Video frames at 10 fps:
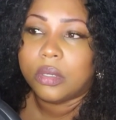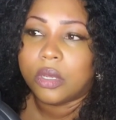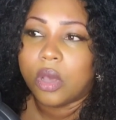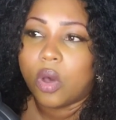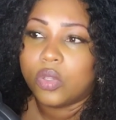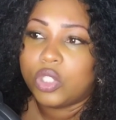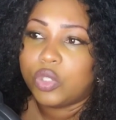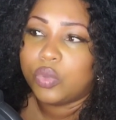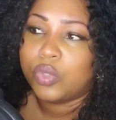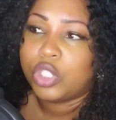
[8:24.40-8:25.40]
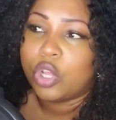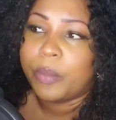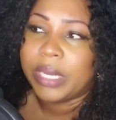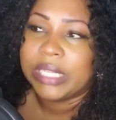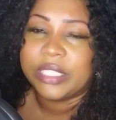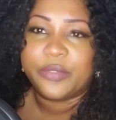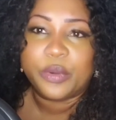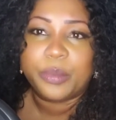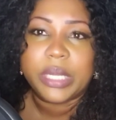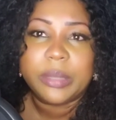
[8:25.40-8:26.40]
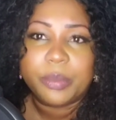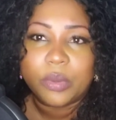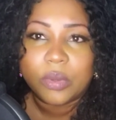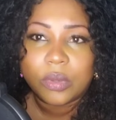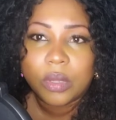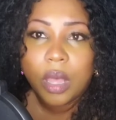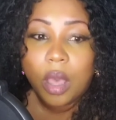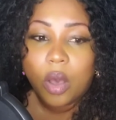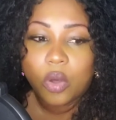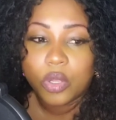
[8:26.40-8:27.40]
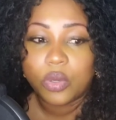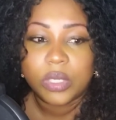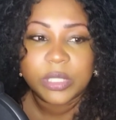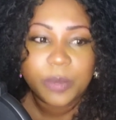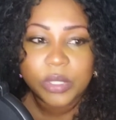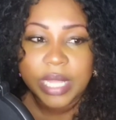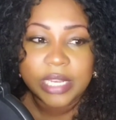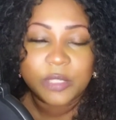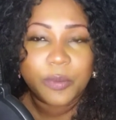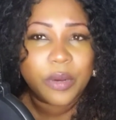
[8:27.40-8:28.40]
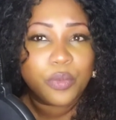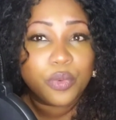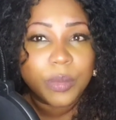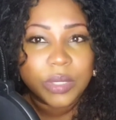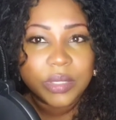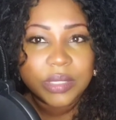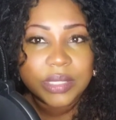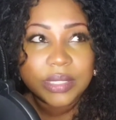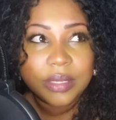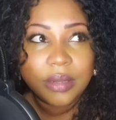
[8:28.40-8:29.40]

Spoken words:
go to so many different people, oh, you know this person, and spread rumors,